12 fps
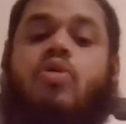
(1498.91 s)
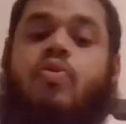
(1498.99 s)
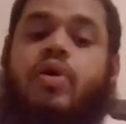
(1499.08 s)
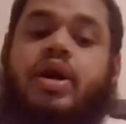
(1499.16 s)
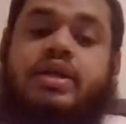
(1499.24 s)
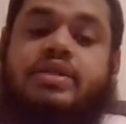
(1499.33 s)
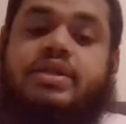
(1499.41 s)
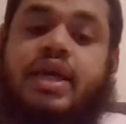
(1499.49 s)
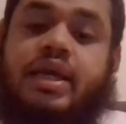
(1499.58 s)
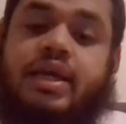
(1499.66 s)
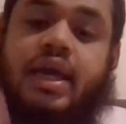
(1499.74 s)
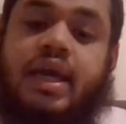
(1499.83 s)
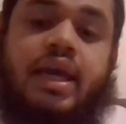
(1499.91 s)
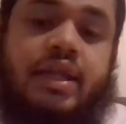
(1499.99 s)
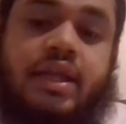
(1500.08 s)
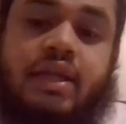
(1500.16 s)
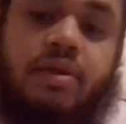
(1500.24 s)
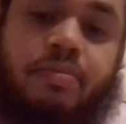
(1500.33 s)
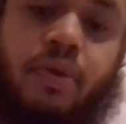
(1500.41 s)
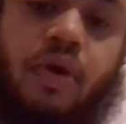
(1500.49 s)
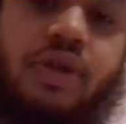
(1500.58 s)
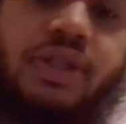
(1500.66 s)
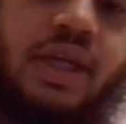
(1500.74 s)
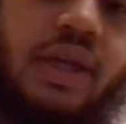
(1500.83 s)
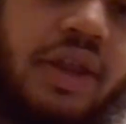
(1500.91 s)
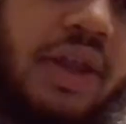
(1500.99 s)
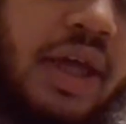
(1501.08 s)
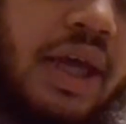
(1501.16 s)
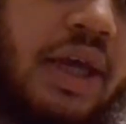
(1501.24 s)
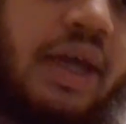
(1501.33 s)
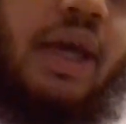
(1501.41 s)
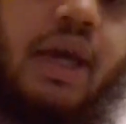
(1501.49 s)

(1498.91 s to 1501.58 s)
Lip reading: We're going to say, yeah, he did the Boston thing.